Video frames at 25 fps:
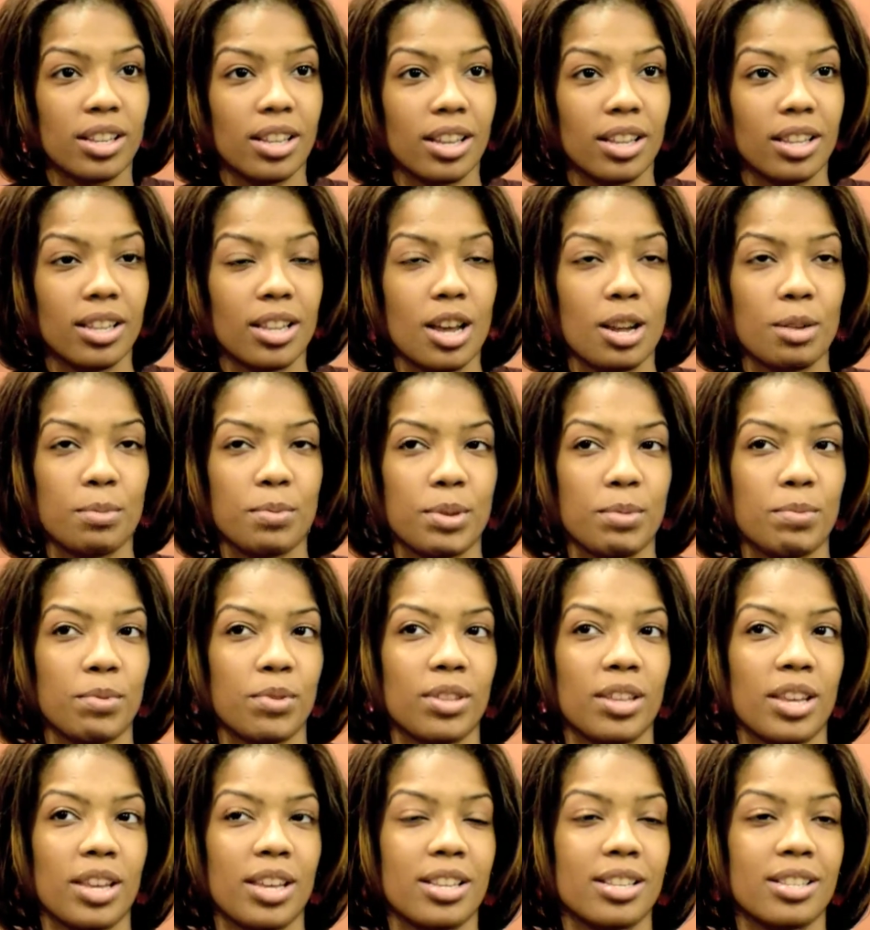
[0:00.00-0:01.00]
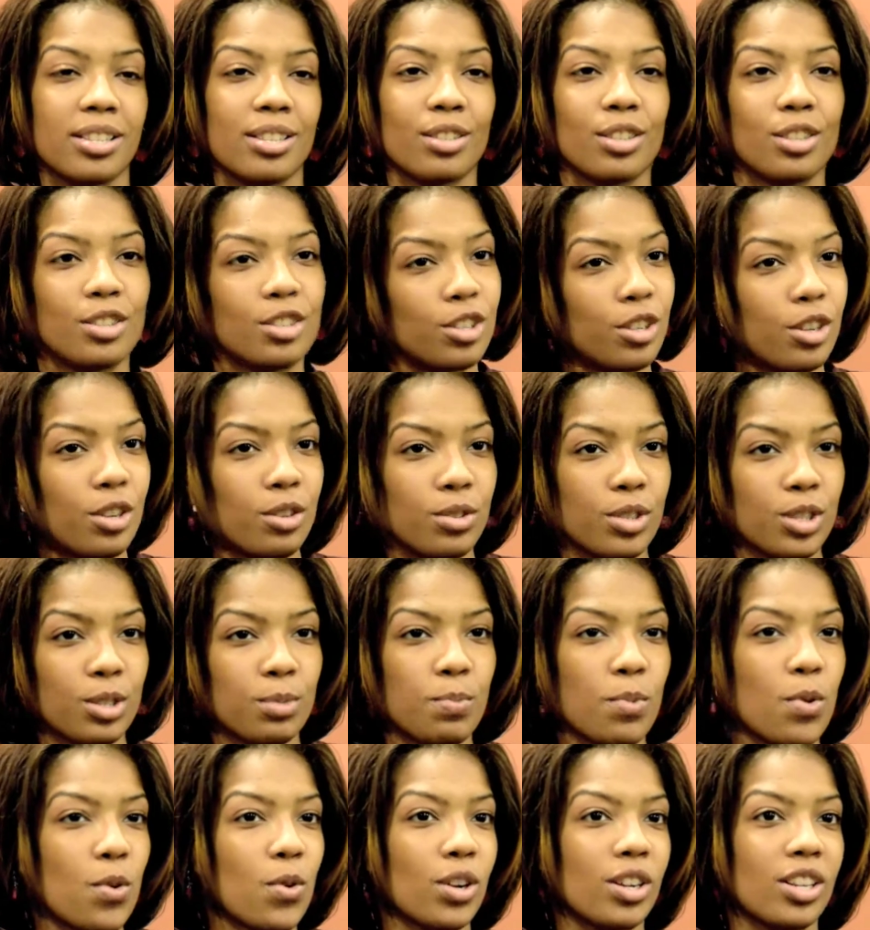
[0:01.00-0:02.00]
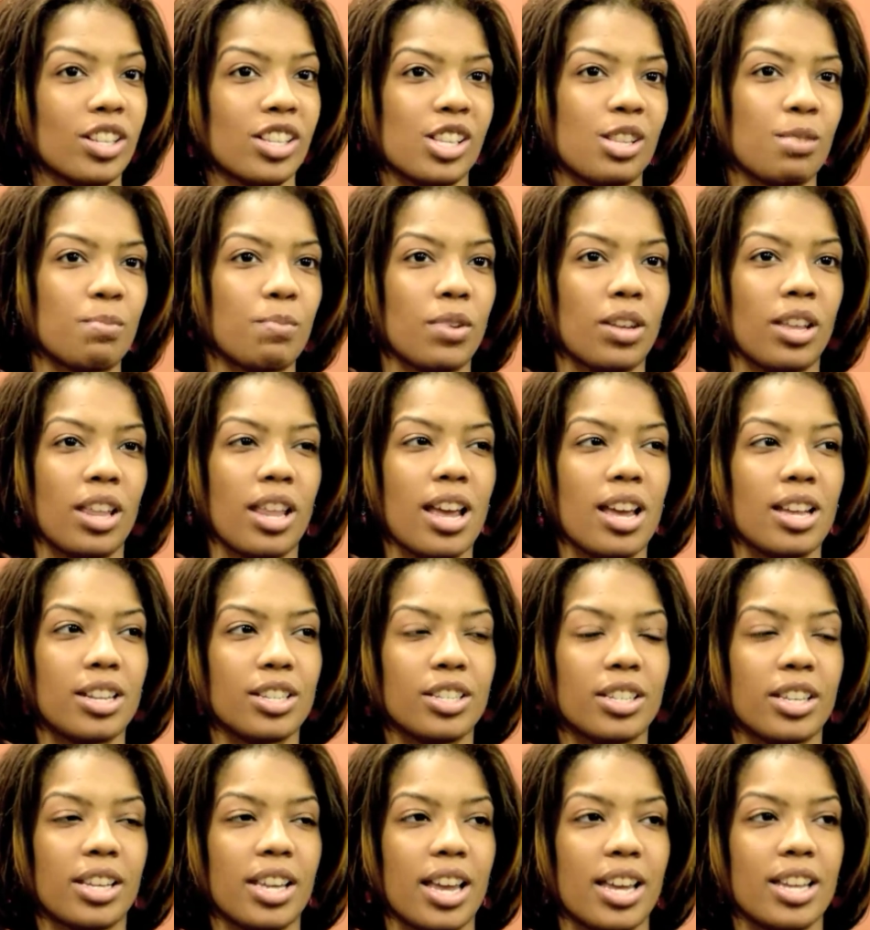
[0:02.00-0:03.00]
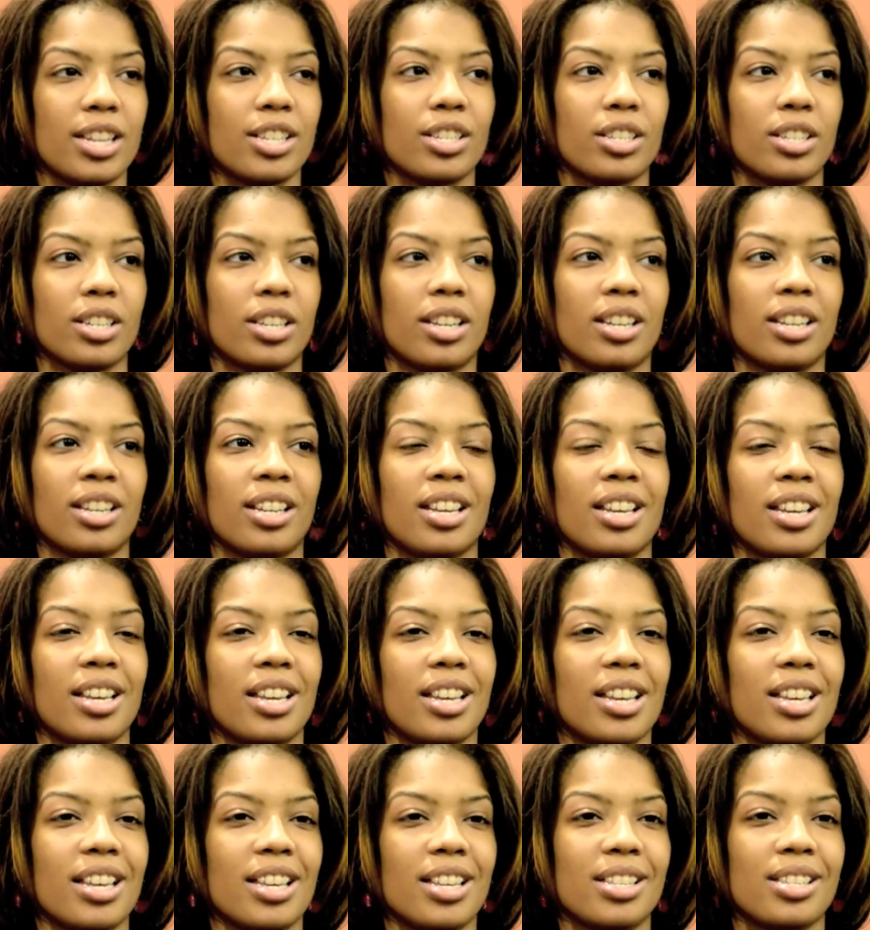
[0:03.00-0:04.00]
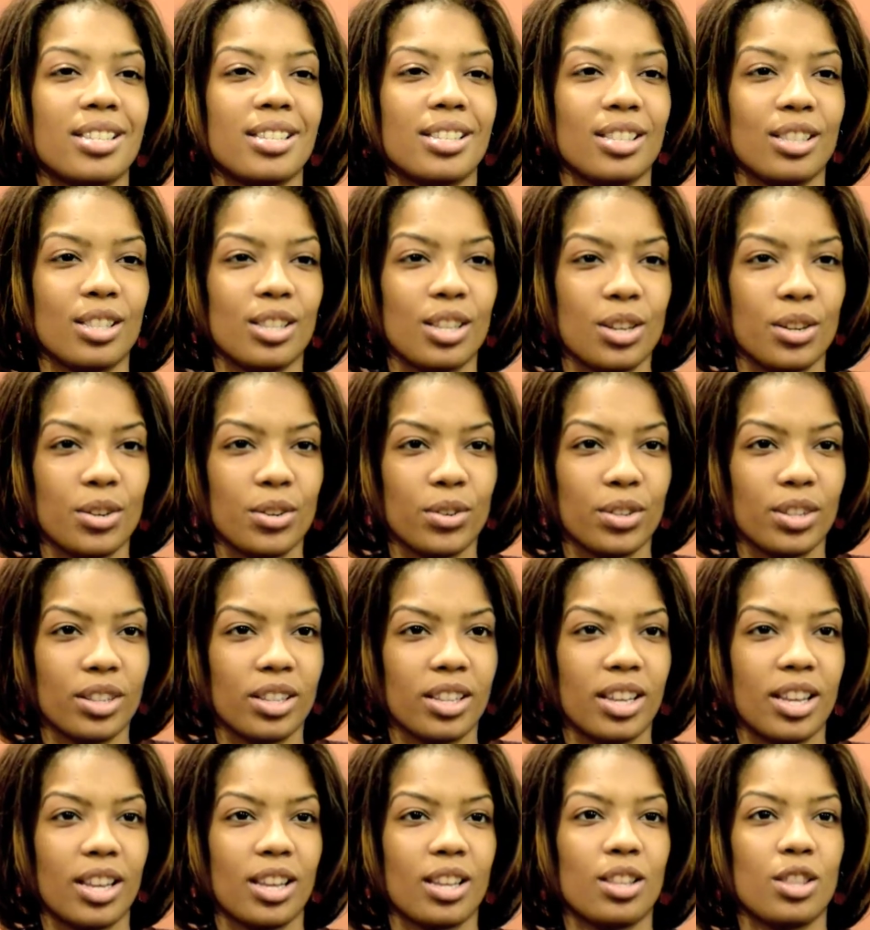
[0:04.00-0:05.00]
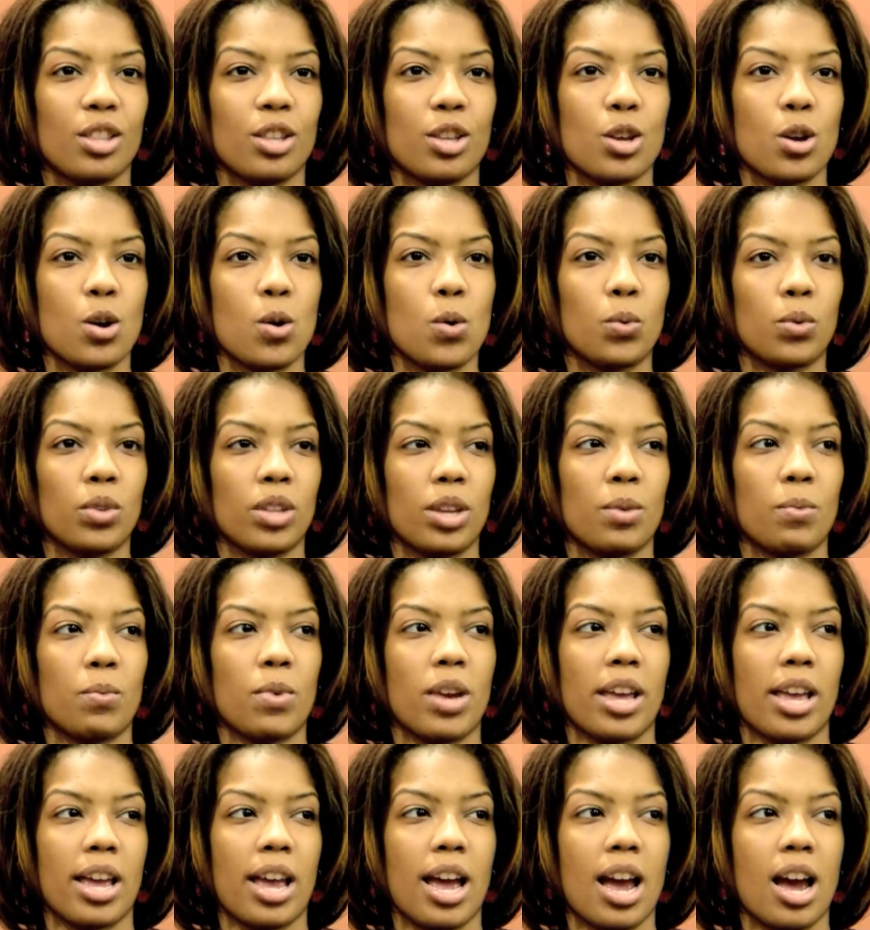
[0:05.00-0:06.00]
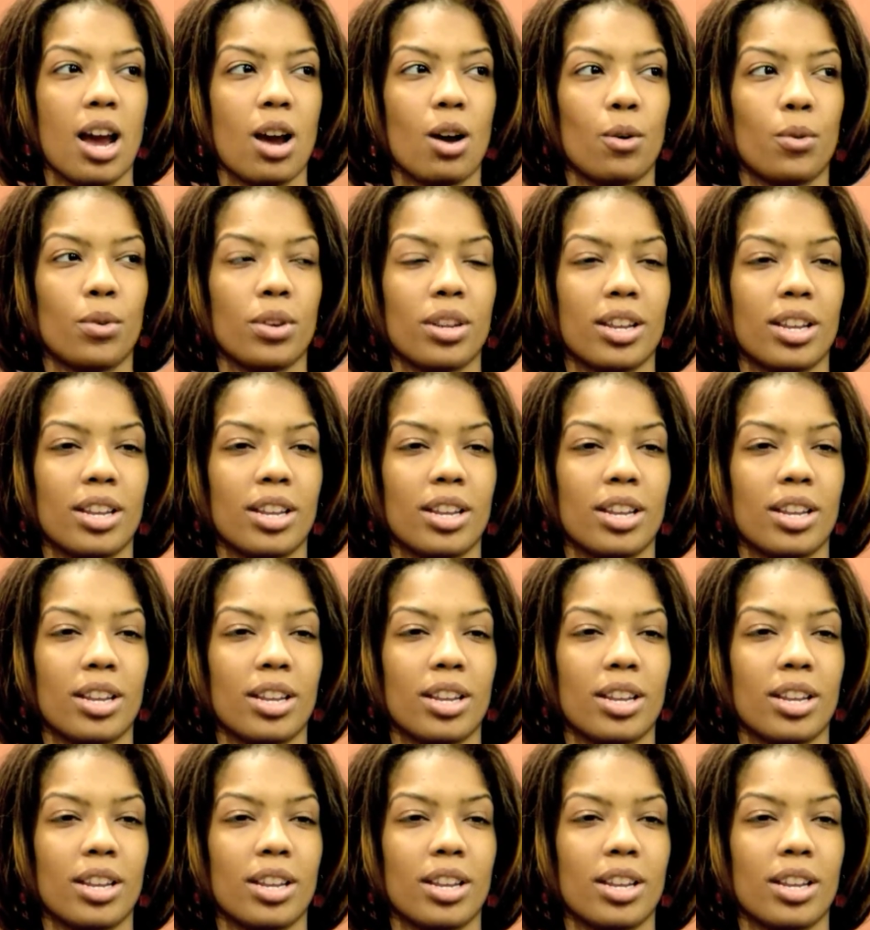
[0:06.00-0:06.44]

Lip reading: A lot of people think it's, you know, sports, but education is literally the only way out.